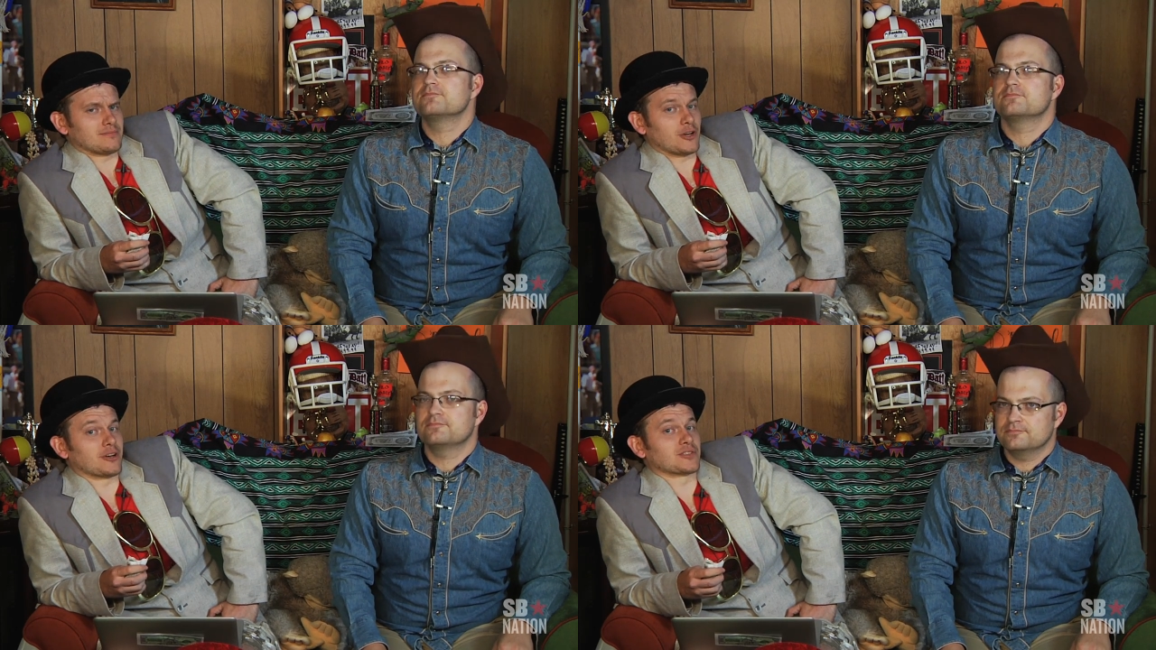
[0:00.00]

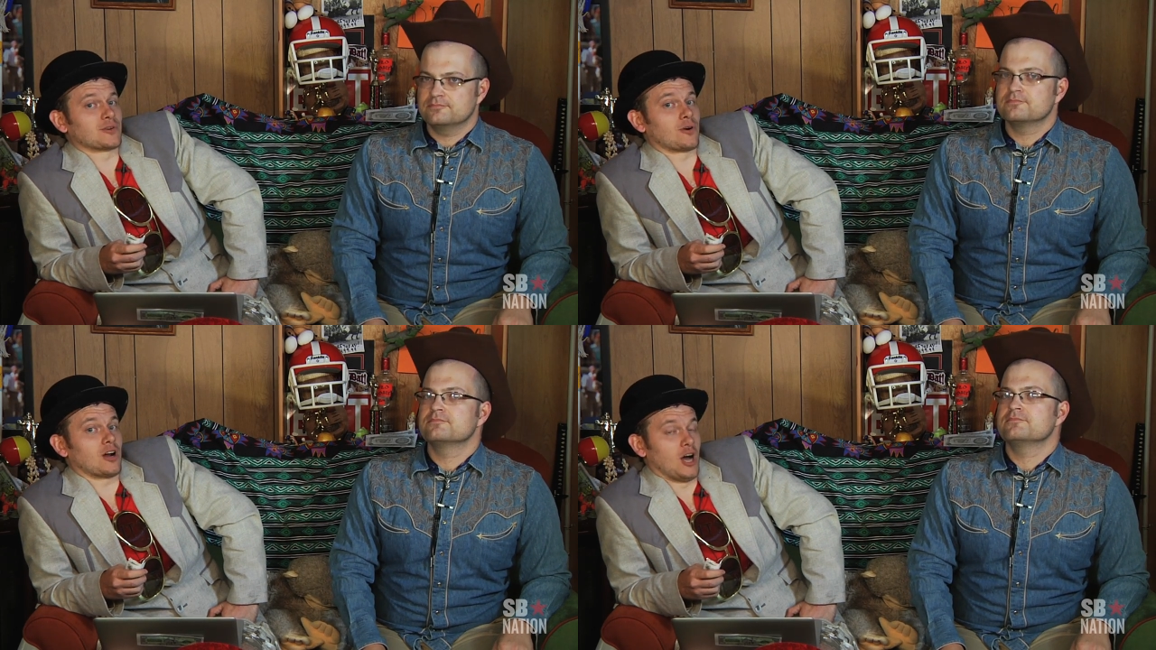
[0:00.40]
Speaker 1: You're going to
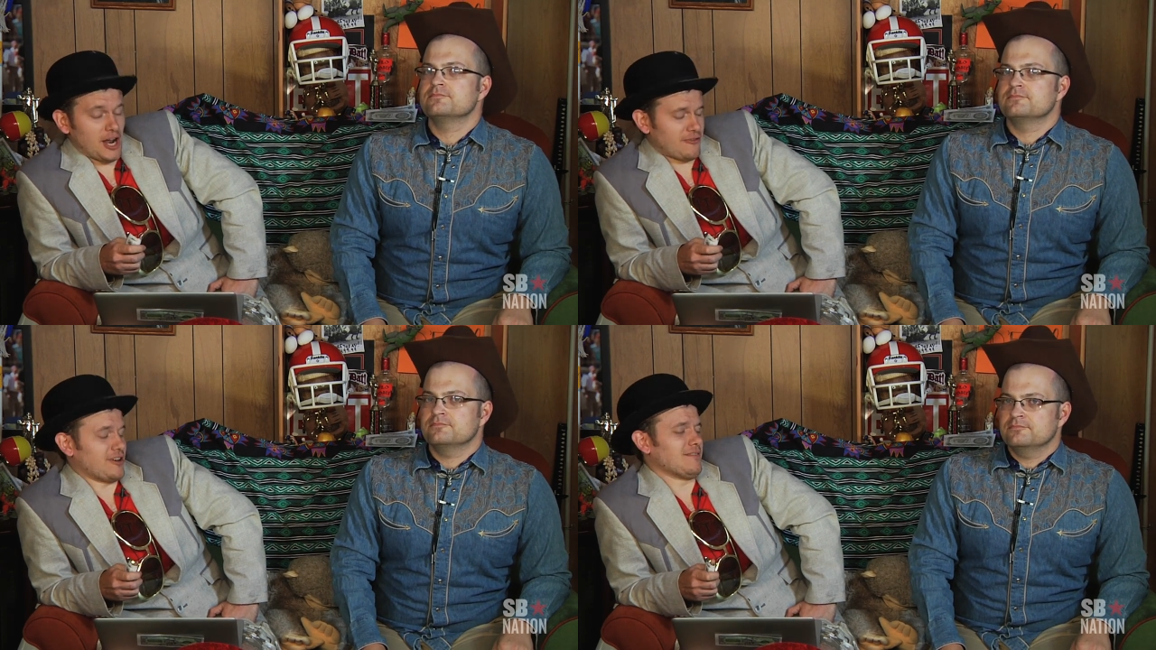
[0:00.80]
score
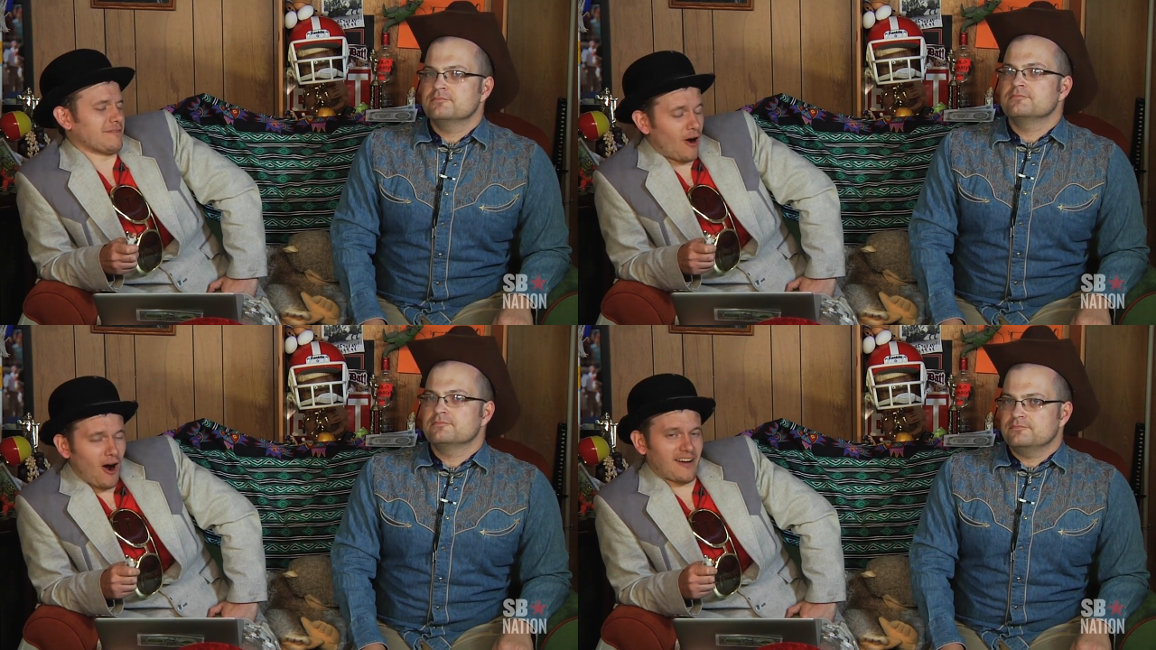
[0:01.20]

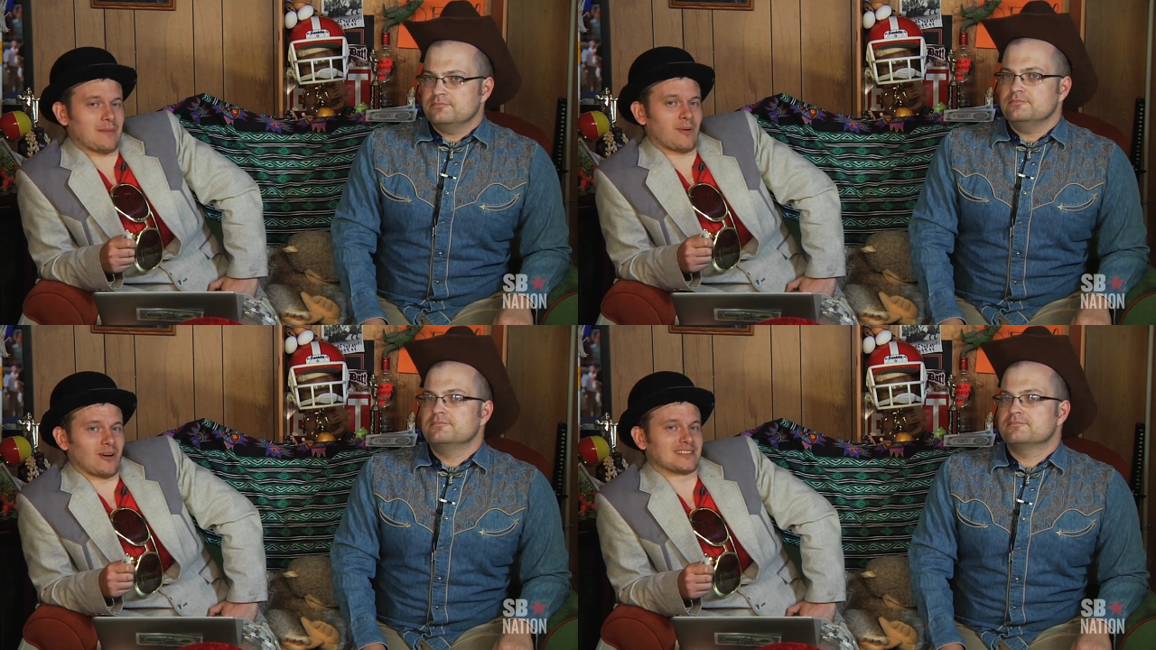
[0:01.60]

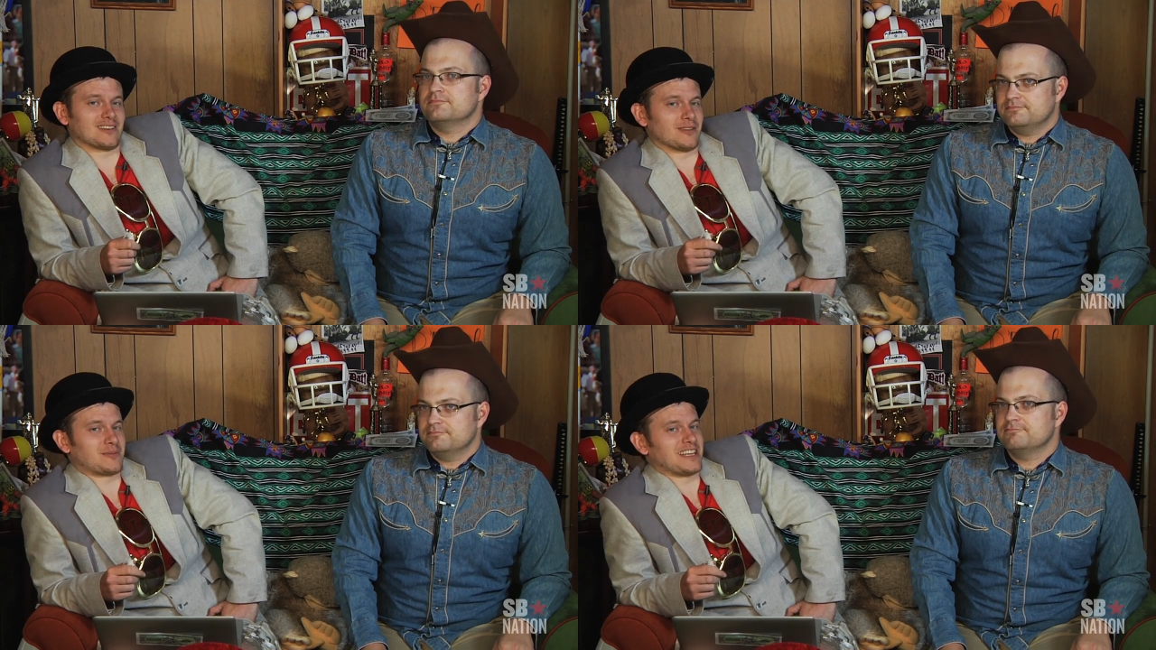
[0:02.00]
140 points
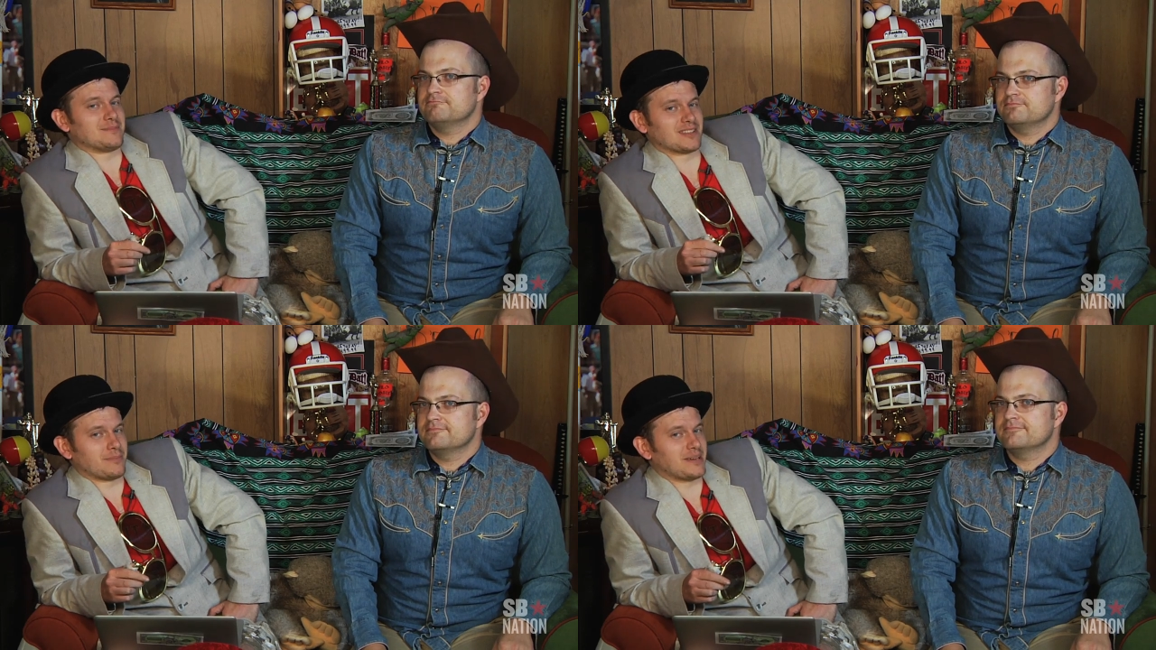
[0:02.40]
on the
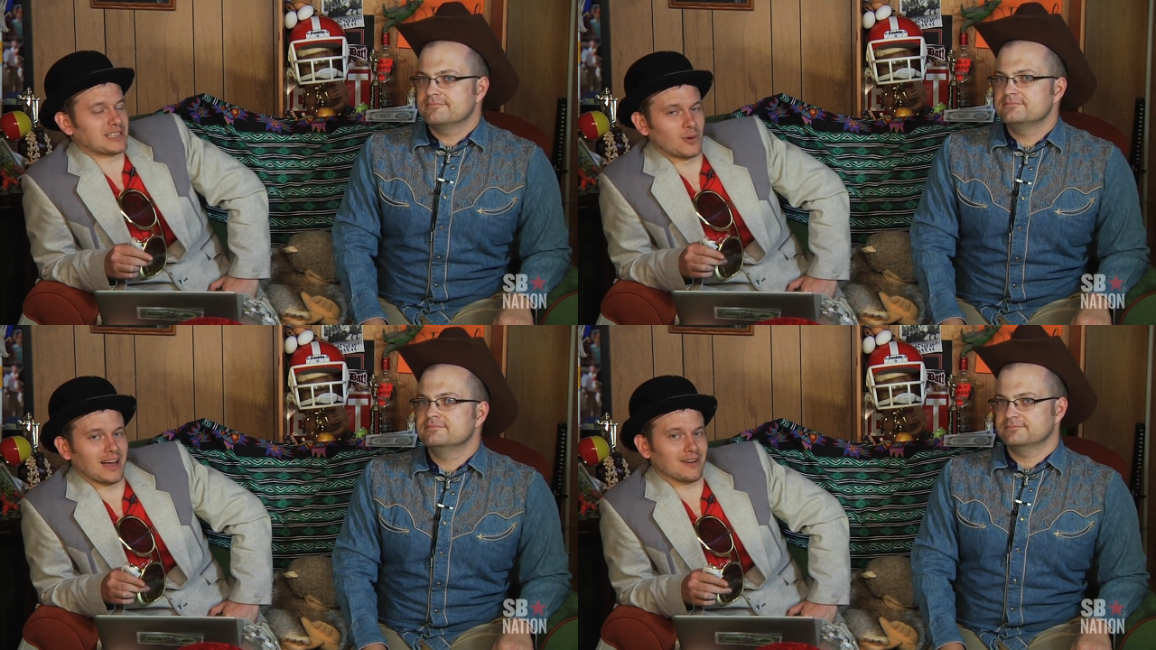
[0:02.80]
teams in the
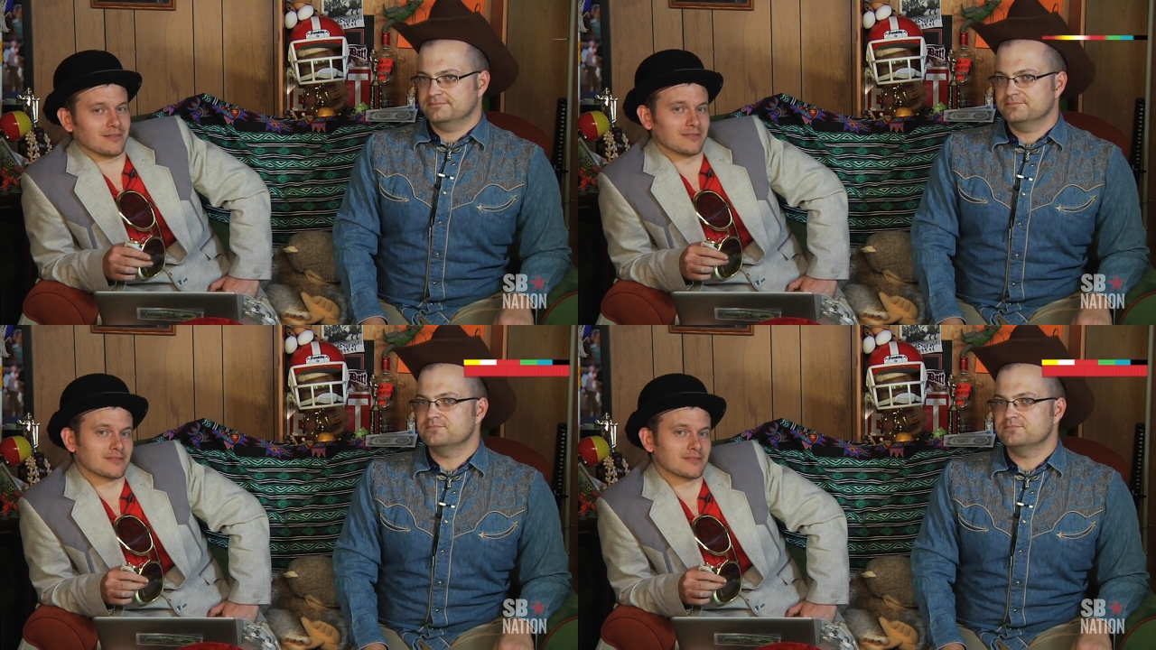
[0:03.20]
Big 12.